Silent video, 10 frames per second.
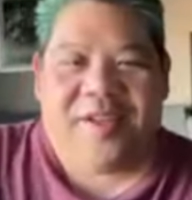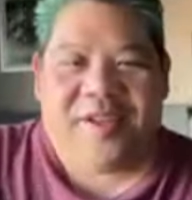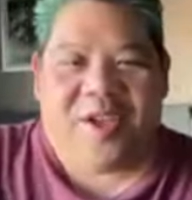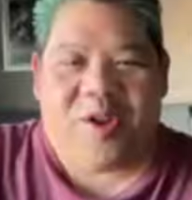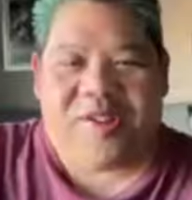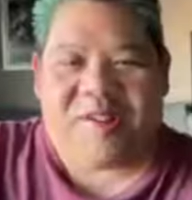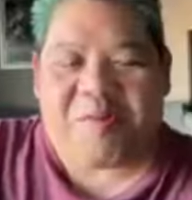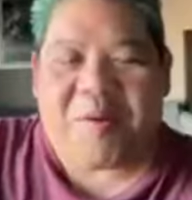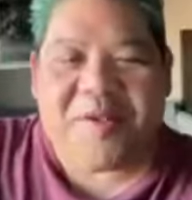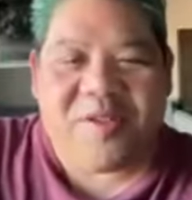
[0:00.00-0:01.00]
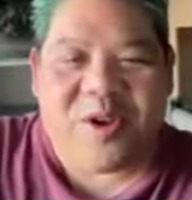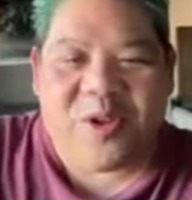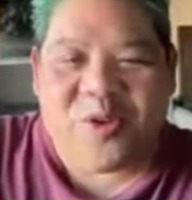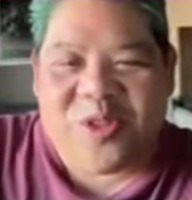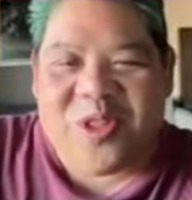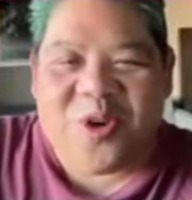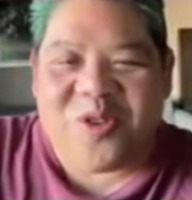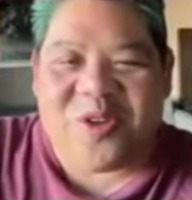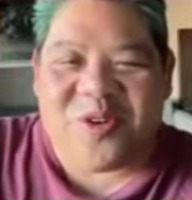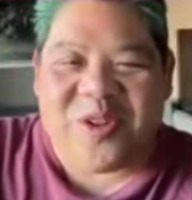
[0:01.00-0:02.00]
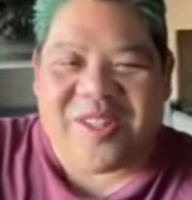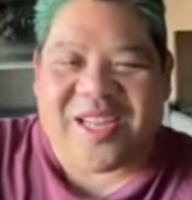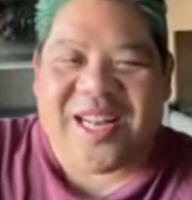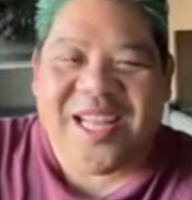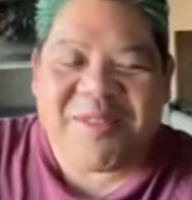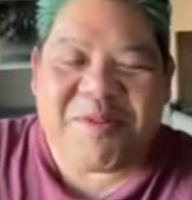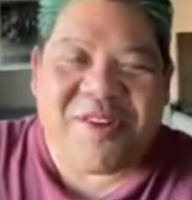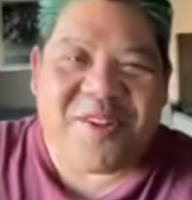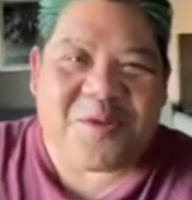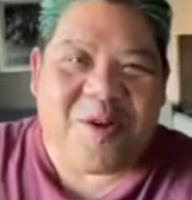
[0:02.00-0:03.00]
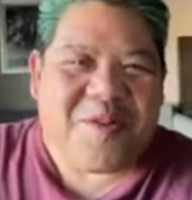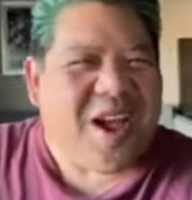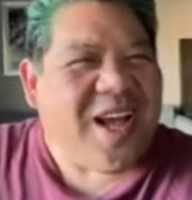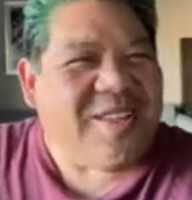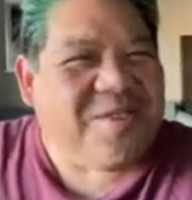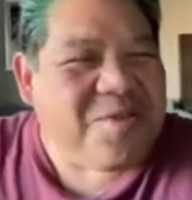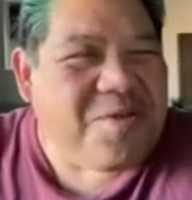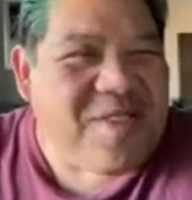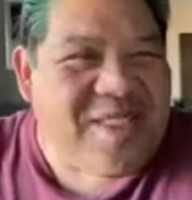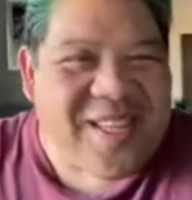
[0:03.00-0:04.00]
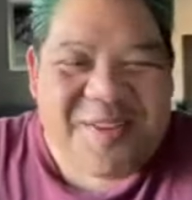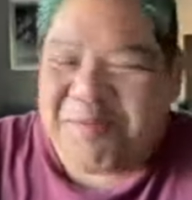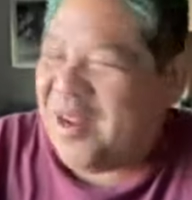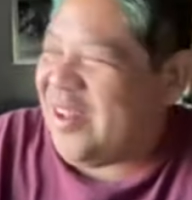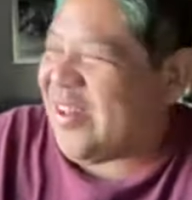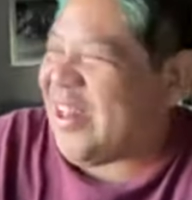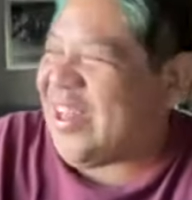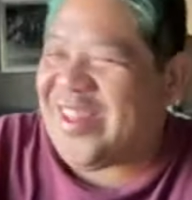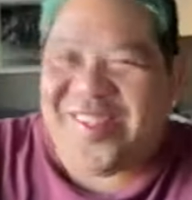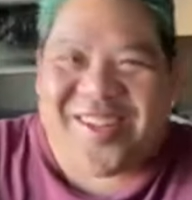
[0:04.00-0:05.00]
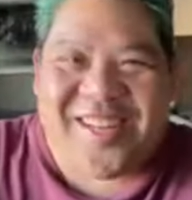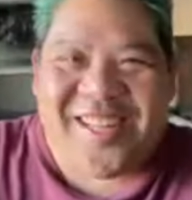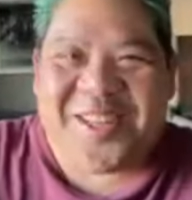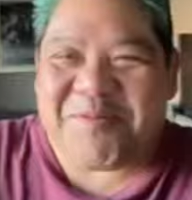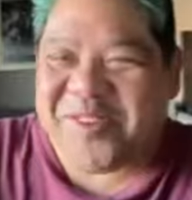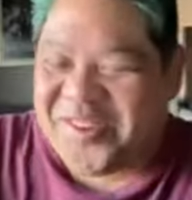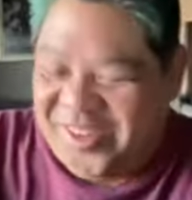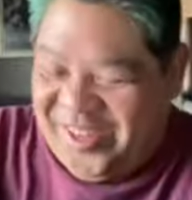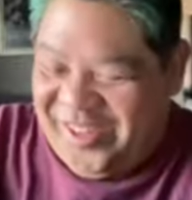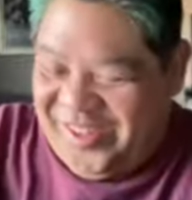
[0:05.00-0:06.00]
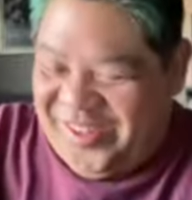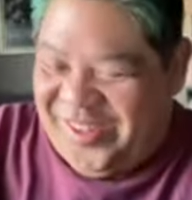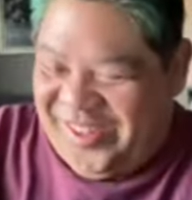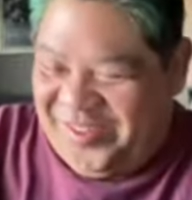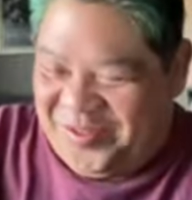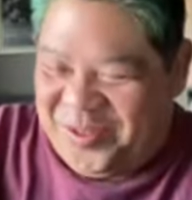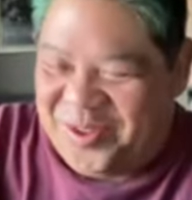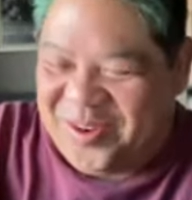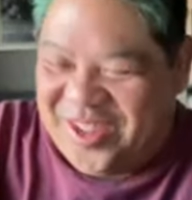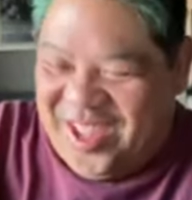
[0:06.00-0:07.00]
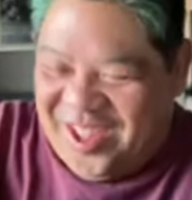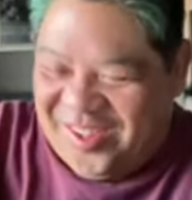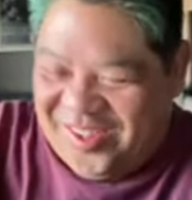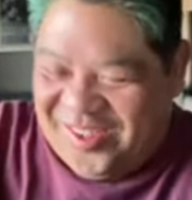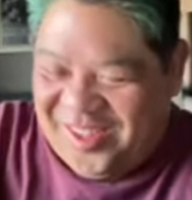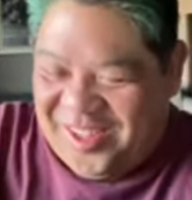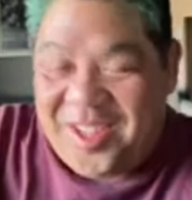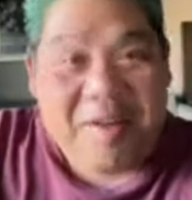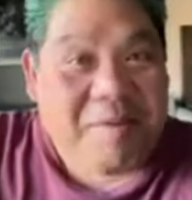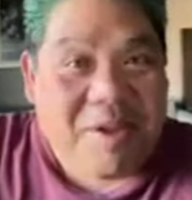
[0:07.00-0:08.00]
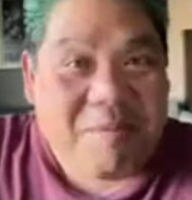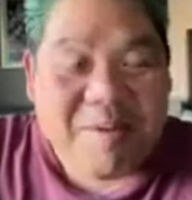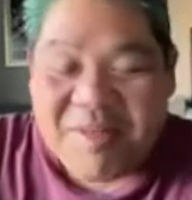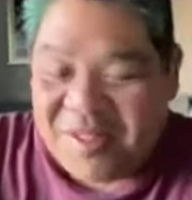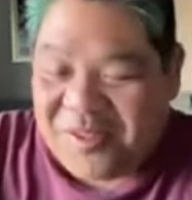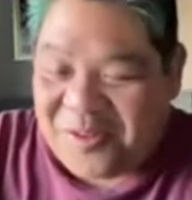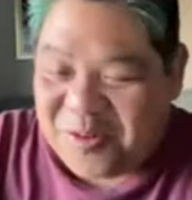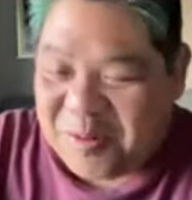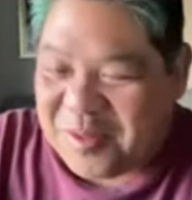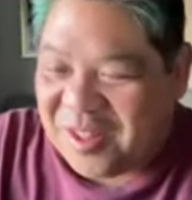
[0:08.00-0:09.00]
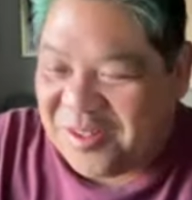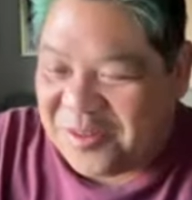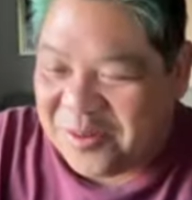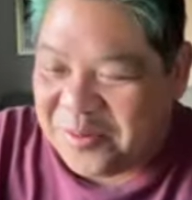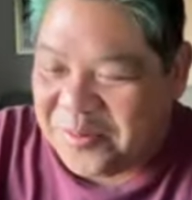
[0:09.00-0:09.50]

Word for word: Keone says, probably so they don't need to clean the machines too often. I don't think places like this clean their machines for their guests. But yeah, maybe that's true. Maybe that's true.